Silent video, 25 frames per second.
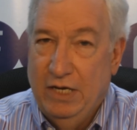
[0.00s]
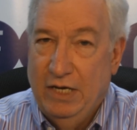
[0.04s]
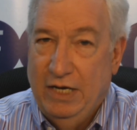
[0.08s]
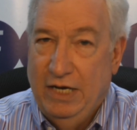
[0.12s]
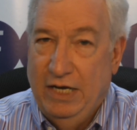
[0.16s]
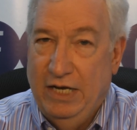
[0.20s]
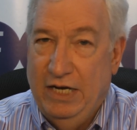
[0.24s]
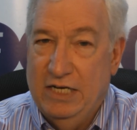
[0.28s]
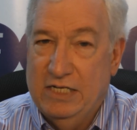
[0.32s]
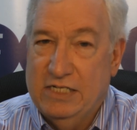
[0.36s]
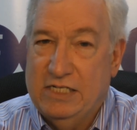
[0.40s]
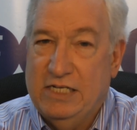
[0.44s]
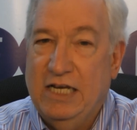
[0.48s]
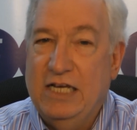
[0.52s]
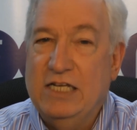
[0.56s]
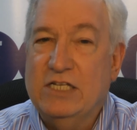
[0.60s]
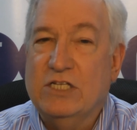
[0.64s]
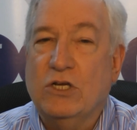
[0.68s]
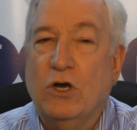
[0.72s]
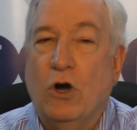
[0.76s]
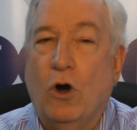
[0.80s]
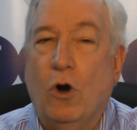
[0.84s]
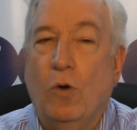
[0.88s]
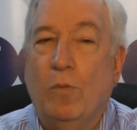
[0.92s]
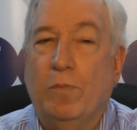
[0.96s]
It is
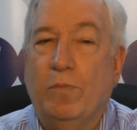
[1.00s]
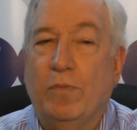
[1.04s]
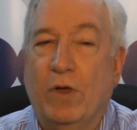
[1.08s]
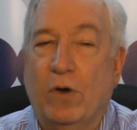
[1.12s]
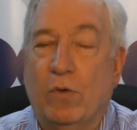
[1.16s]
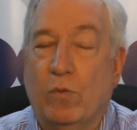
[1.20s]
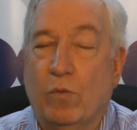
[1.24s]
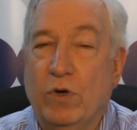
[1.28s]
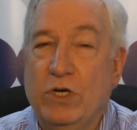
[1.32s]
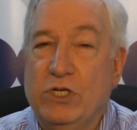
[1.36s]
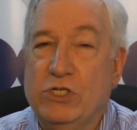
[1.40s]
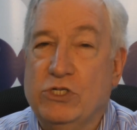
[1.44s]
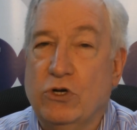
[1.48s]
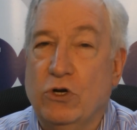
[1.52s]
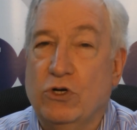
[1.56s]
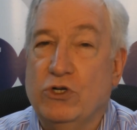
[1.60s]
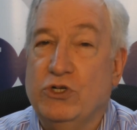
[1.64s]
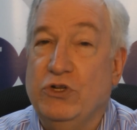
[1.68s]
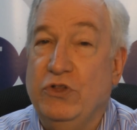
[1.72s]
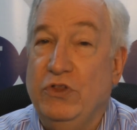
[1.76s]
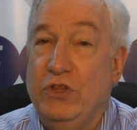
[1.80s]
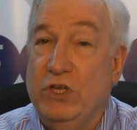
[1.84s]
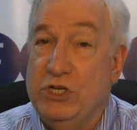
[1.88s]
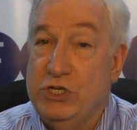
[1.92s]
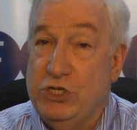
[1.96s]
his hope that
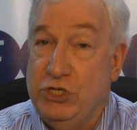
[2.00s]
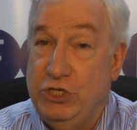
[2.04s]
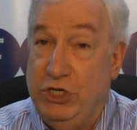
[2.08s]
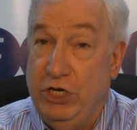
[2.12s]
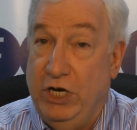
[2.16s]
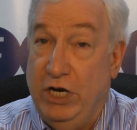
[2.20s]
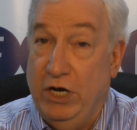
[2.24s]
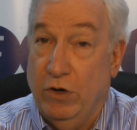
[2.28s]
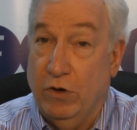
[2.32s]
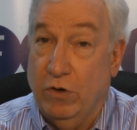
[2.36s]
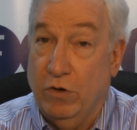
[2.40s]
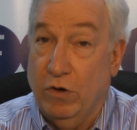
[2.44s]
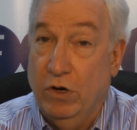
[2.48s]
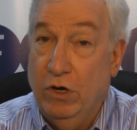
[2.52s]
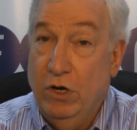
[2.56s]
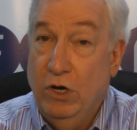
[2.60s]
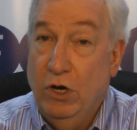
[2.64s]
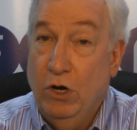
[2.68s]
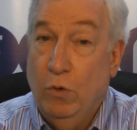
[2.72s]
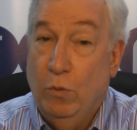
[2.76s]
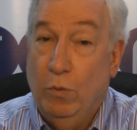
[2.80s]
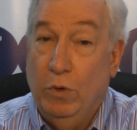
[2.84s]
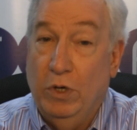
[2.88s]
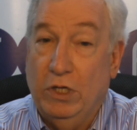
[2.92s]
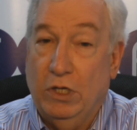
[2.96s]
research this year
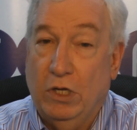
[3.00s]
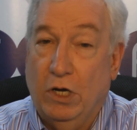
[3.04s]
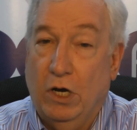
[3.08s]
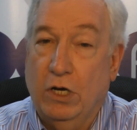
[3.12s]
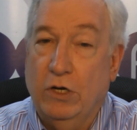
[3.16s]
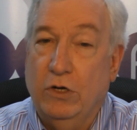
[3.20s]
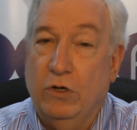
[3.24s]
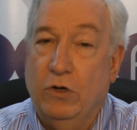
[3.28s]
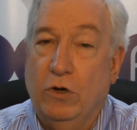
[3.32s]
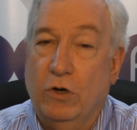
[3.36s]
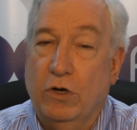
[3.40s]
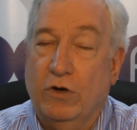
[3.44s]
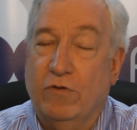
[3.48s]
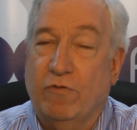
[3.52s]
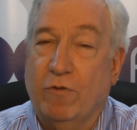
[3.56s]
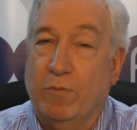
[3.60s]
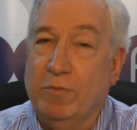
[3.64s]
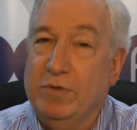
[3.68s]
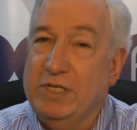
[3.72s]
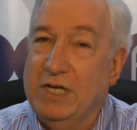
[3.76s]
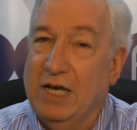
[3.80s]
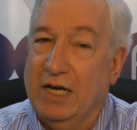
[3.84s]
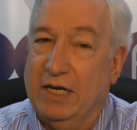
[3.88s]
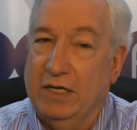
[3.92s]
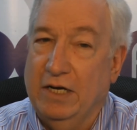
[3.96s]
will unhook
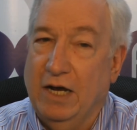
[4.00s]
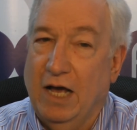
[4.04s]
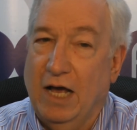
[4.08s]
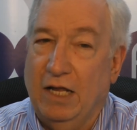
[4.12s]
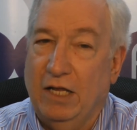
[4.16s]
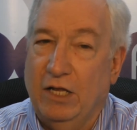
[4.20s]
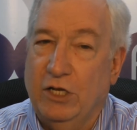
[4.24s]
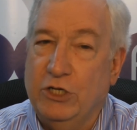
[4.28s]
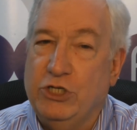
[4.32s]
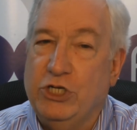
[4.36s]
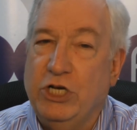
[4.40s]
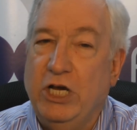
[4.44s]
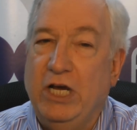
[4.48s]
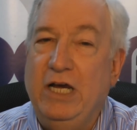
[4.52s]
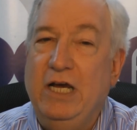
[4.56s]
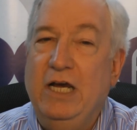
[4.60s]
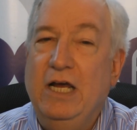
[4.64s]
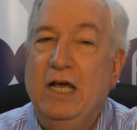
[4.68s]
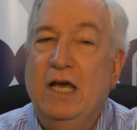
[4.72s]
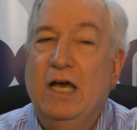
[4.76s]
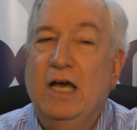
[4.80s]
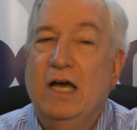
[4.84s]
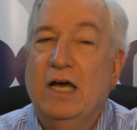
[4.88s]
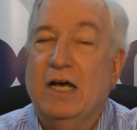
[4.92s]
from technology,